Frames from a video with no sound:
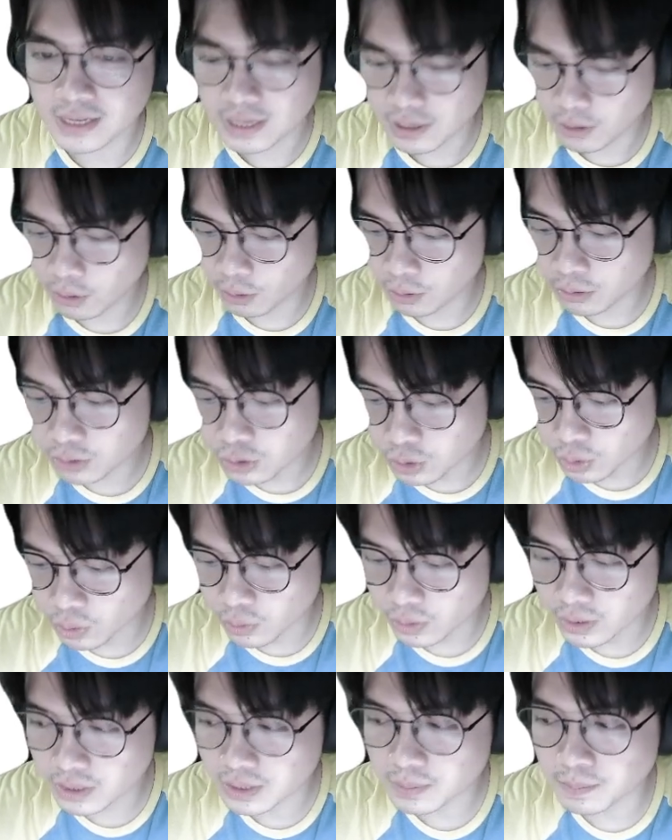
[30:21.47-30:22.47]
also
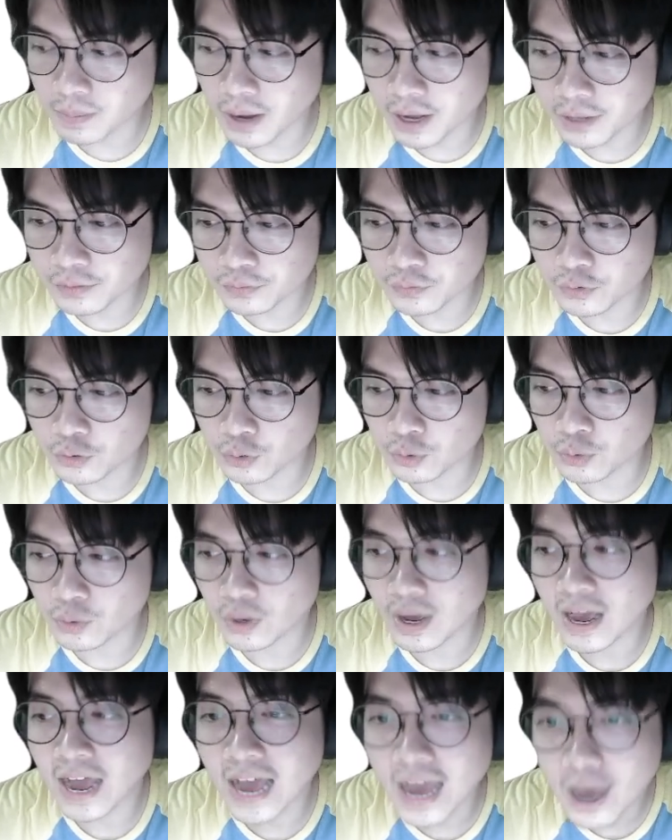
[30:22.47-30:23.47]
correspond to
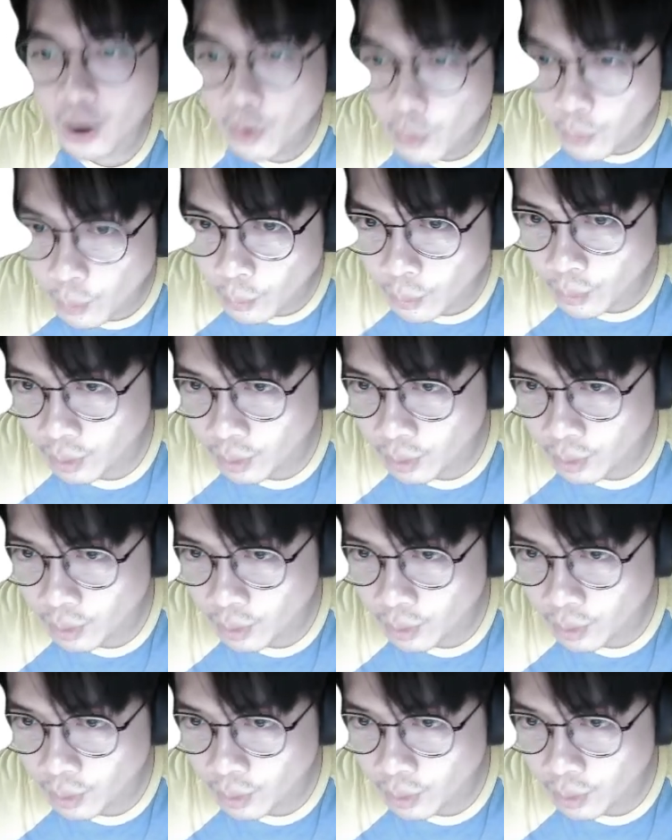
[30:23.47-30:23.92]
how